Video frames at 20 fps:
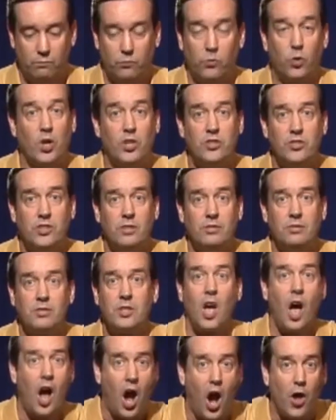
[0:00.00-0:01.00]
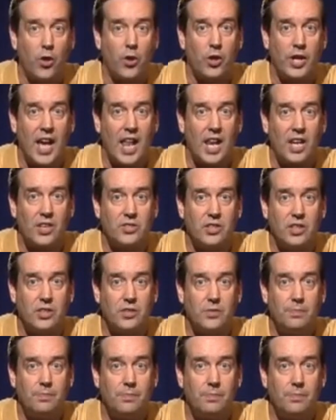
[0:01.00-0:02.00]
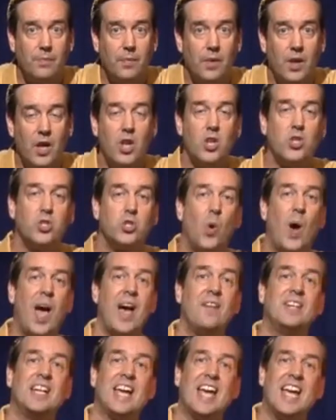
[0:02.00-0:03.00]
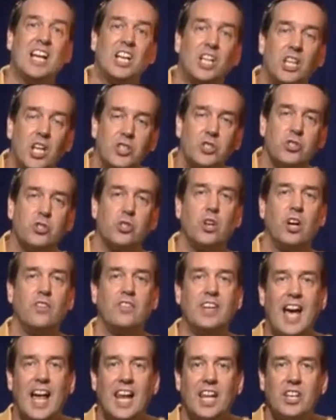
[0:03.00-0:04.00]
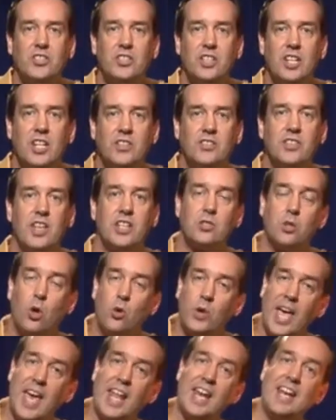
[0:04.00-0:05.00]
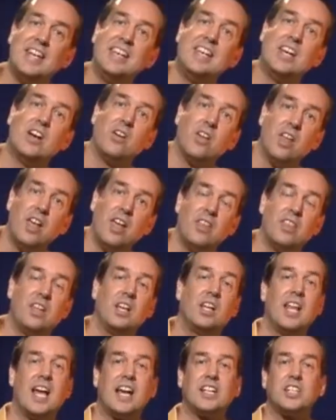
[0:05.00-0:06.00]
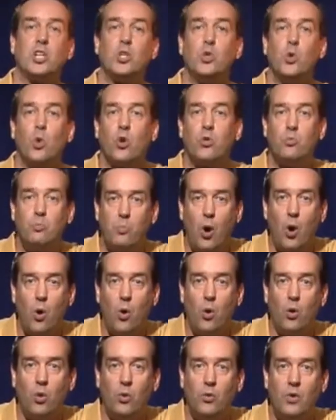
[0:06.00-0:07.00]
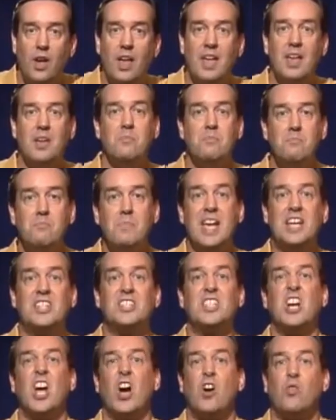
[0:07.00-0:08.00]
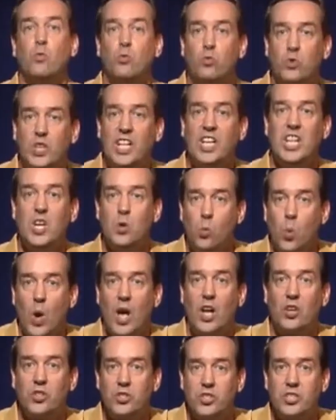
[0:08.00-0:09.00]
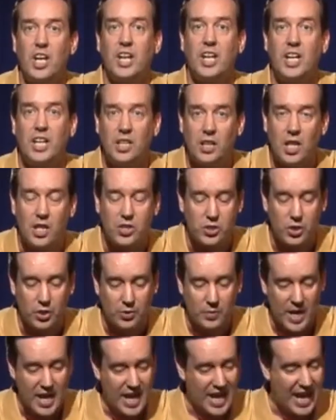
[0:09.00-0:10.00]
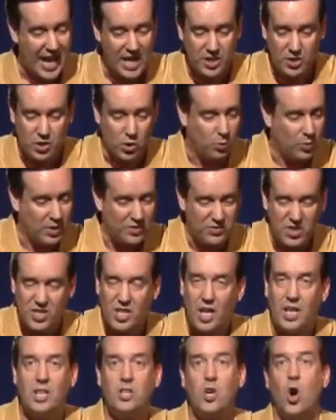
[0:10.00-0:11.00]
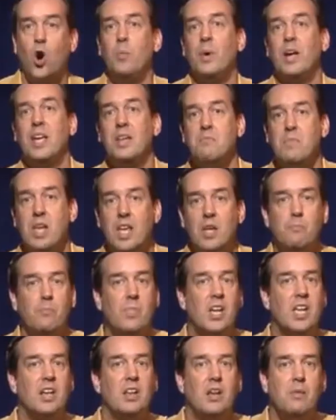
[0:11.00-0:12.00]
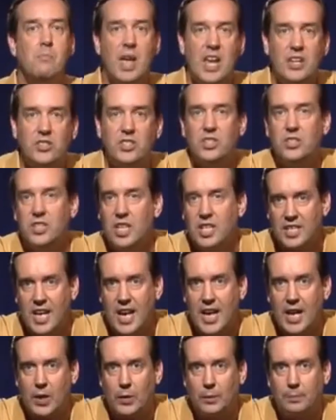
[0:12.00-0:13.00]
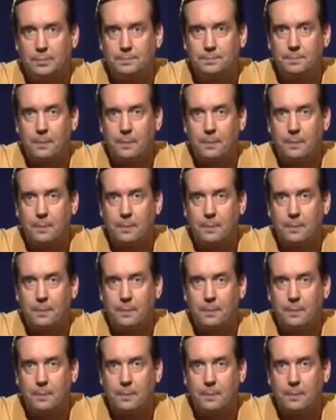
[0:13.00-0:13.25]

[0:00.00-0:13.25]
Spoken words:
For instance, other galaxies. So having a cluster of galaxies that's located near the galactic North Pole makes it a really well-studied cluster, and so we've studied Coma in amazing detail.